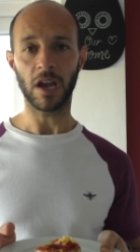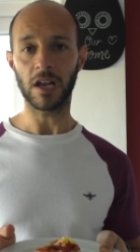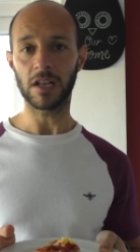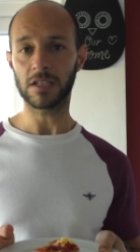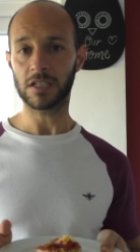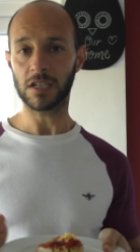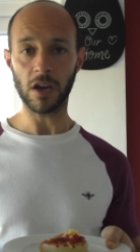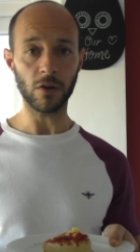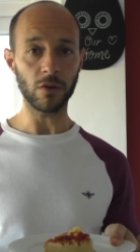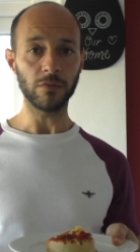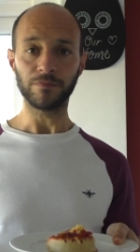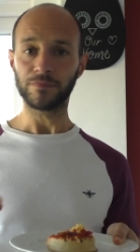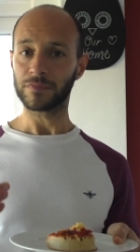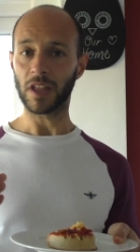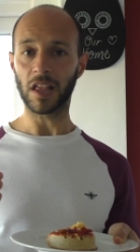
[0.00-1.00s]
So
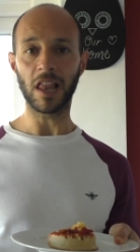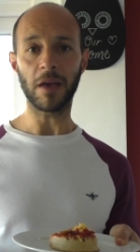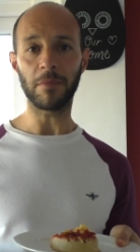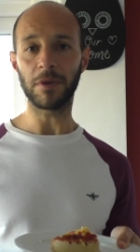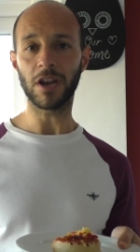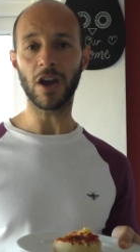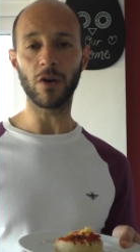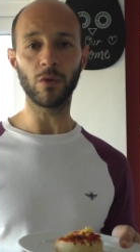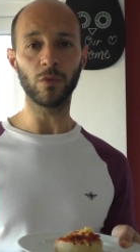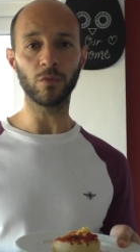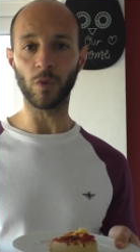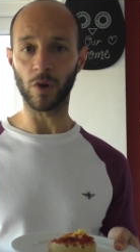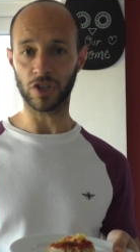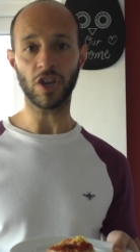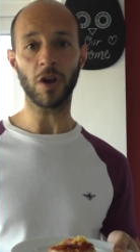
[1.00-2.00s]
let me know
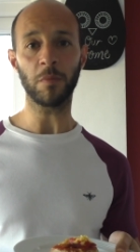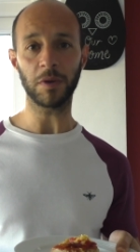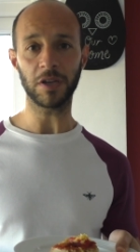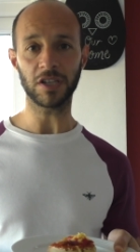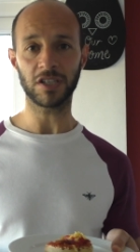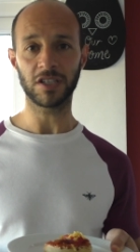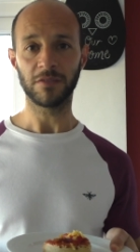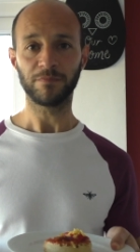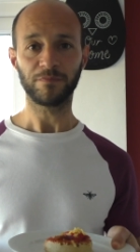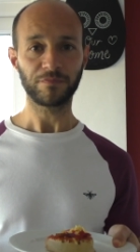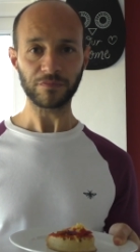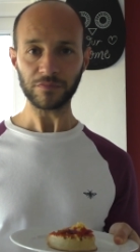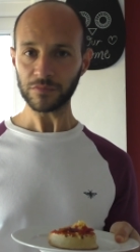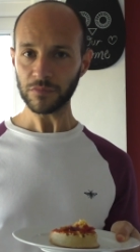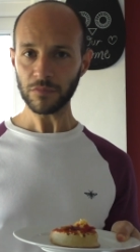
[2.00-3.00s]
what toppings
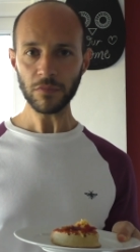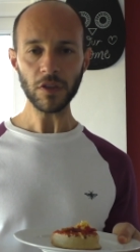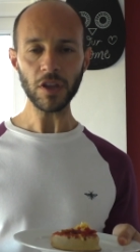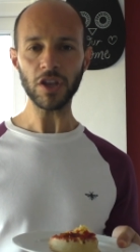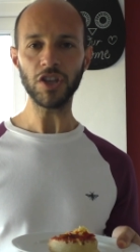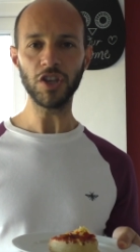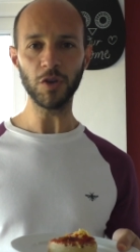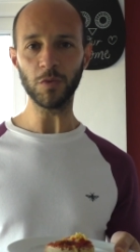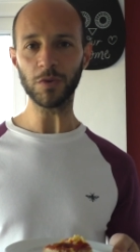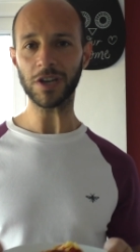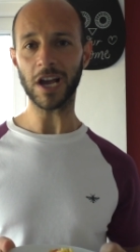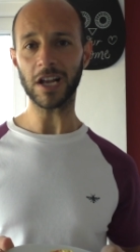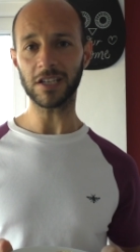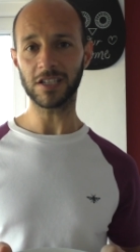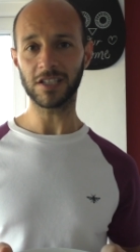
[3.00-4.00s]
you would
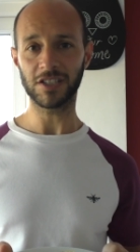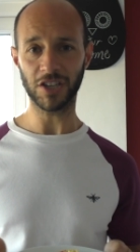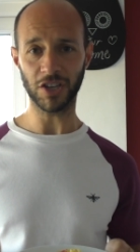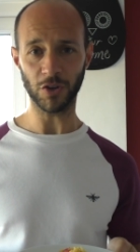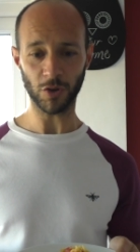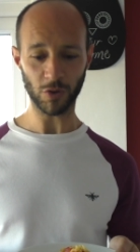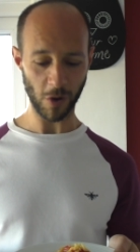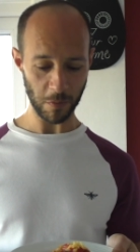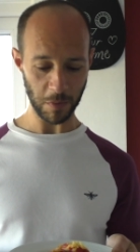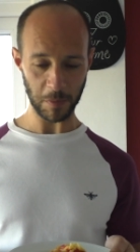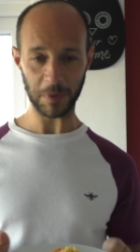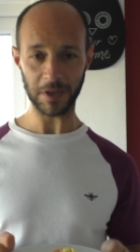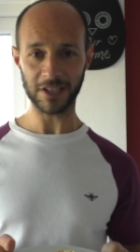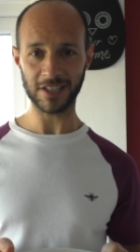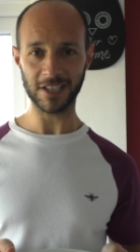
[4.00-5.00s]
add to your crumpet
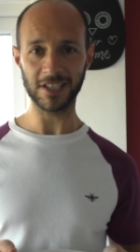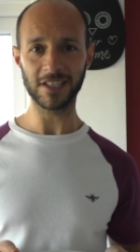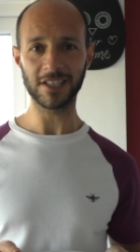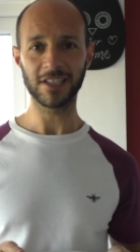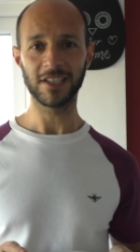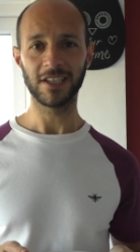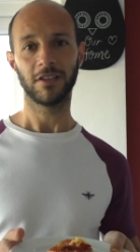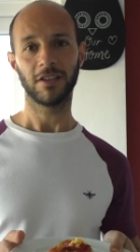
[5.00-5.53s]
pizzas.